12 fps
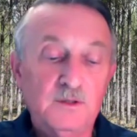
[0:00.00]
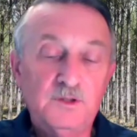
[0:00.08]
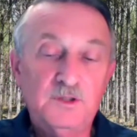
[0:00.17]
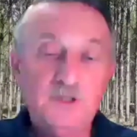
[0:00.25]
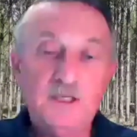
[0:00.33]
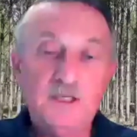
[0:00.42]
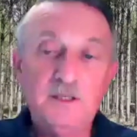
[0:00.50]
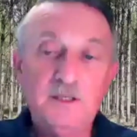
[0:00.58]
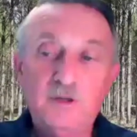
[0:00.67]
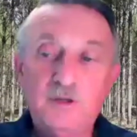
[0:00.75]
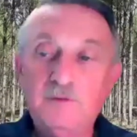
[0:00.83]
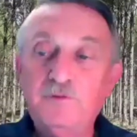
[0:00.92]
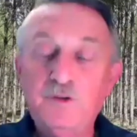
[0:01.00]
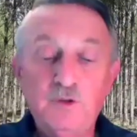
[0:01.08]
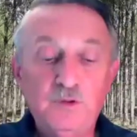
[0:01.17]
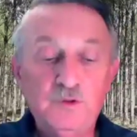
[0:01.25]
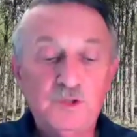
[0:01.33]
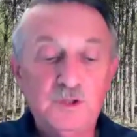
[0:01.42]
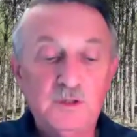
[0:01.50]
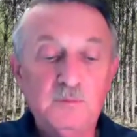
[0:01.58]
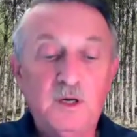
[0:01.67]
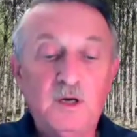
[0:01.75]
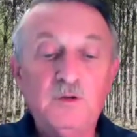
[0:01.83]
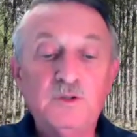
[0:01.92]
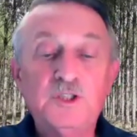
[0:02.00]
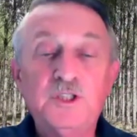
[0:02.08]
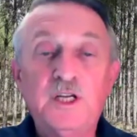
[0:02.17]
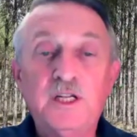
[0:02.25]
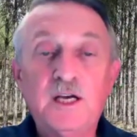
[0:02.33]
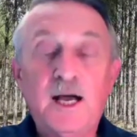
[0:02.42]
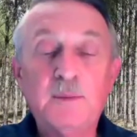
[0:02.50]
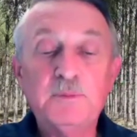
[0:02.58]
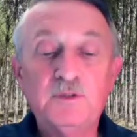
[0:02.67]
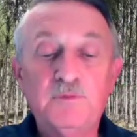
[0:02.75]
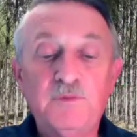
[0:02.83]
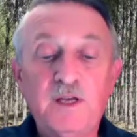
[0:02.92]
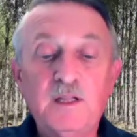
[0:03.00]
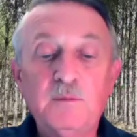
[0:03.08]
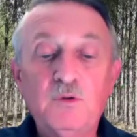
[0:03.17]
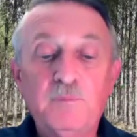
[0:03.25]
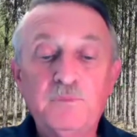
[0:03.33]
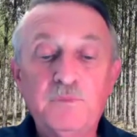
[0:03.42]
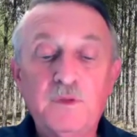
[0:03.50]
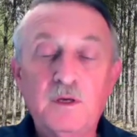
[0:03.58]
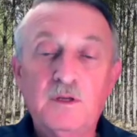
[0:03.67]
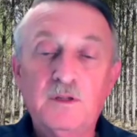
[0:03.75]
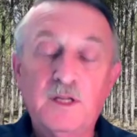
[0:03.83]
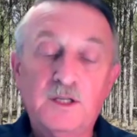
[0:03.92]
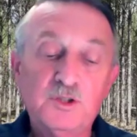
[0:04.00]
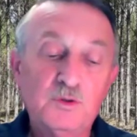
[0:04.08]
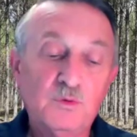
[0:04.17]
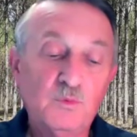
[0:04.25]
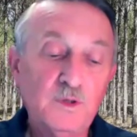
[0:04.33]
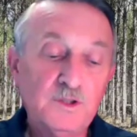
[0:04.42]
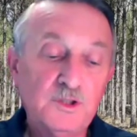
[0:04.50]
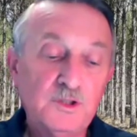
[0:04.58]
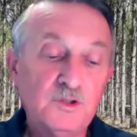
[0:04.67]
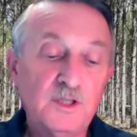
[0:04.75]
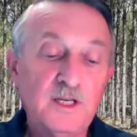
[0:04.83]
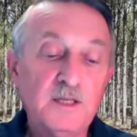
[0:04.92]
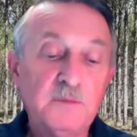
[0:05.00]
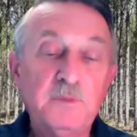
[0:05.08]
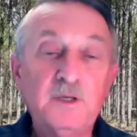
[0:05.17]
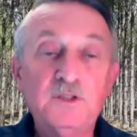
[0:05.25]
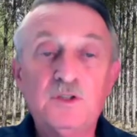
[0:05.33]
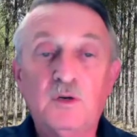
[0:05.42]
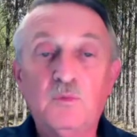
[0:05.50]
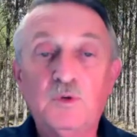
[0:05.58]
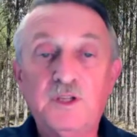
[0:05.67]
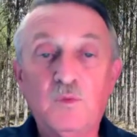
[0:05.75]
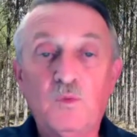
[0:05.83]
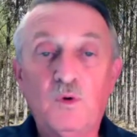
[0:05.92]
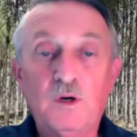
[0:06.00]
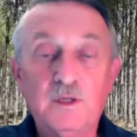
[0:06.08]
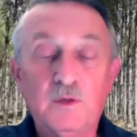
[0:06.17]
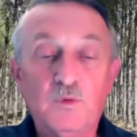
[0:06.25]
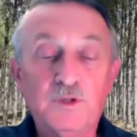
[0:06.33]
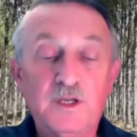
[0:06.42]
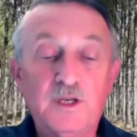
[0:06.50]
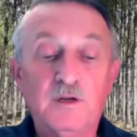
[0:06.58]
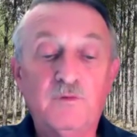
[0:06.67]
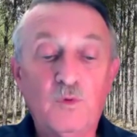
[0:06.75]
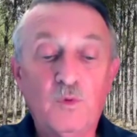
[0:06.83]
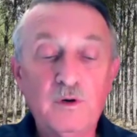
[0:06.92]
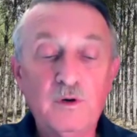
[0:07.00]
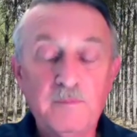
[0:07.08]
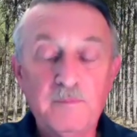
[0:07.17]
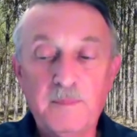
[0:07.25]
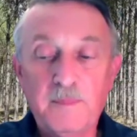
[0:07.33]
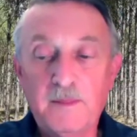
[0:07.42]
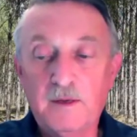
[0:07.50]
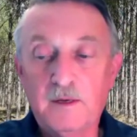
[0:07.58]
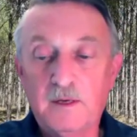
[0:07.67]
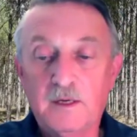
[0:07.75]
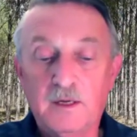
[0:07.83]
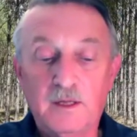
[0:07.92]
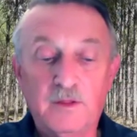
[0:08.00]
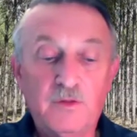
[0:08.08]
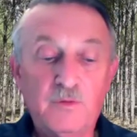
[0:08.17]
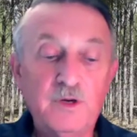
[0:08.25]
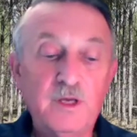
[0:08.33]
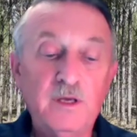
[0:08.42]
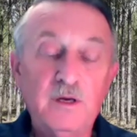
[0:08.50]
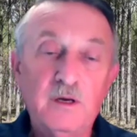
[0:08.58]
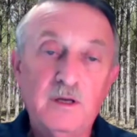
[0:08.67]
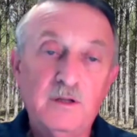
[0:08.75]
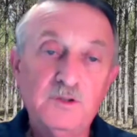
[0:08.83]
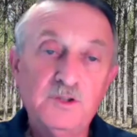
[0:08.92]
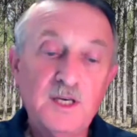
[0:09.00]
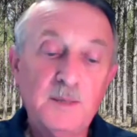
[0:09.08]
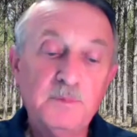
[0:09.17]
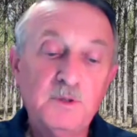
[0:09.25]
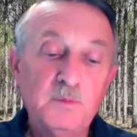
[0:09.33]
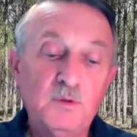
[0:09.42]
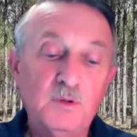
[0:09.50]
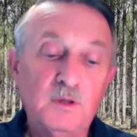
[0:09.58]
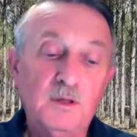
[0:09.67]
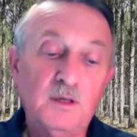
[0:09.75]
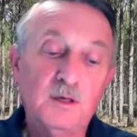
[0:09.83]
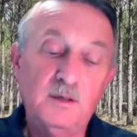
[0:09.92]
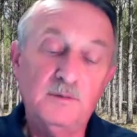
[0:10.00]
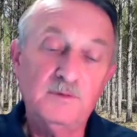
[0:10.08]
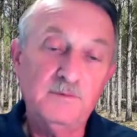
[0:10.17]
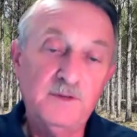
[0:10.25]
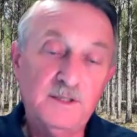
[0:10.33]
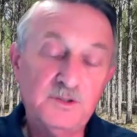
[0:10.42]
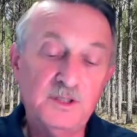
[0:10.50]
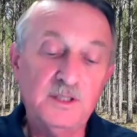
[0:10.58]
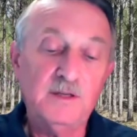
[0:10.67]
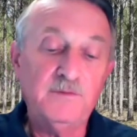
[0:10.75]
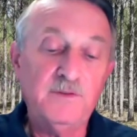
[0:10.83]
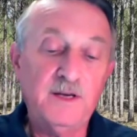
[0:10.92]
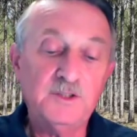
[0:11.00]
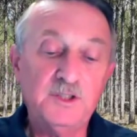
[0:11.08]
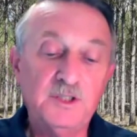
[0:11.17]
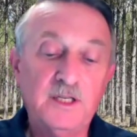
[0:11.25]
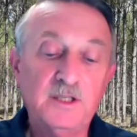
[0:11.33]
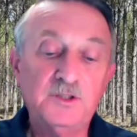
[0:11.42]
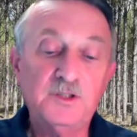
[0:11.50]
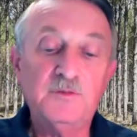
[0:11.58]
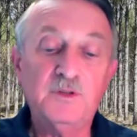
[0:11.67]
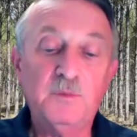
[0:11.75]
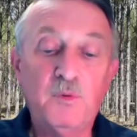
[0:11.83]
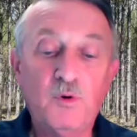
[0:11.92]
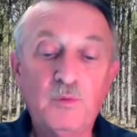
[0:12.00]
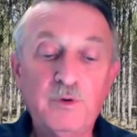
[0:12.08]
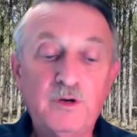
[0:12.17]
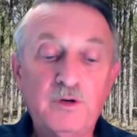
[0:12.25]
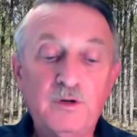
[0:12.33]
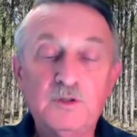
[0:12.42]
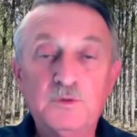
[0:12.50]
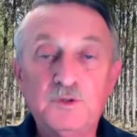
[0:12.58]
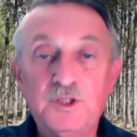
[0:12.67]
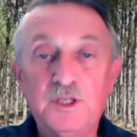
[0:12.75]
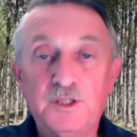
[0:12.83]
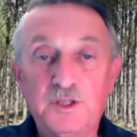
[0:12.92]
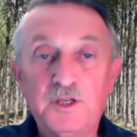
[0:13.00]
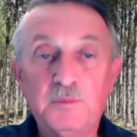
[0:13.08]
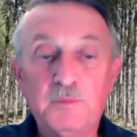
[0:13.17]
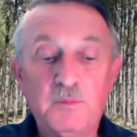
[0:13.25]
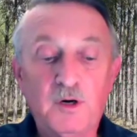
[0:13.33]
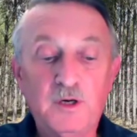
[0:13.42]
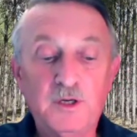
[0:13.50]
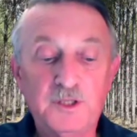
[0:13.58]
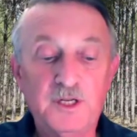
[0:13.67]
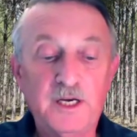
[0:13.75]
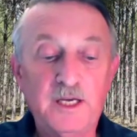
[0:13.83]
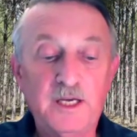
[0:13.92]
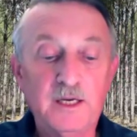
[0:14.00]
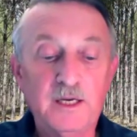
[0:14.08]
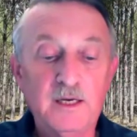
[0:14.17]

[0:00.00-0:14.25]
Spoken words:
Secondly, they're confused by all the genetic options available, not sure which to select based on what they want and what they can afford. And three, they're skeptical of investing in advanced genetics given the poor returns we're seeing in the timber market today.